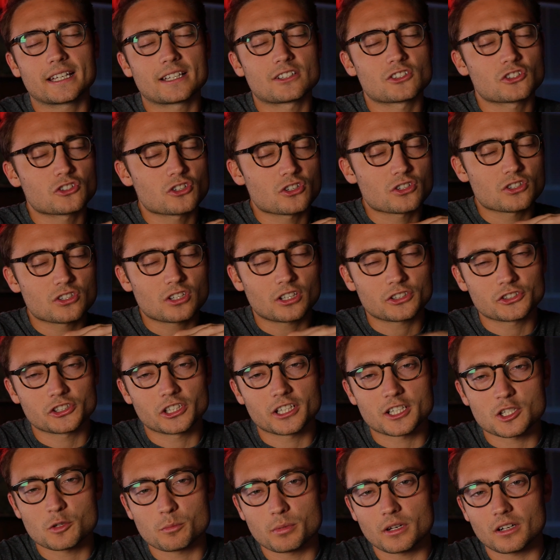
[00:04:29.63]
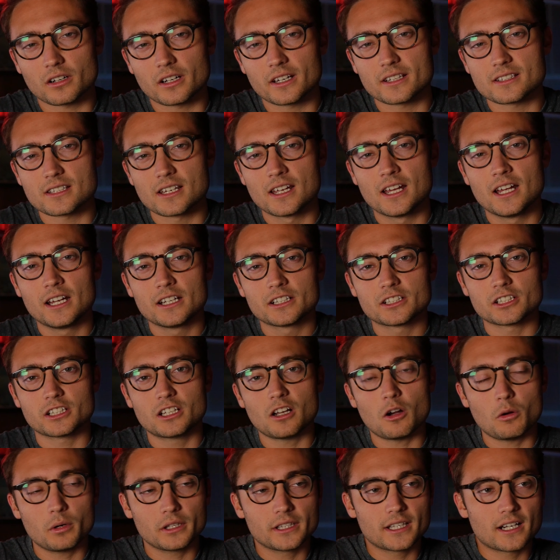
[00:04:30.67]
It's just such an experience to
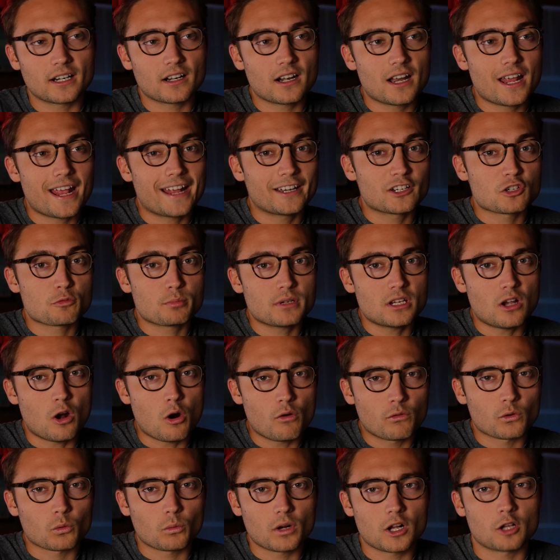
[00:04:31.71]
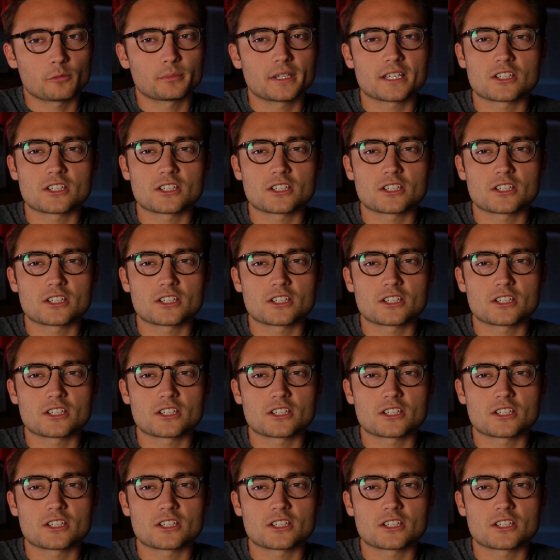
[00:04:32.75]
go in there and just be overwhelmed.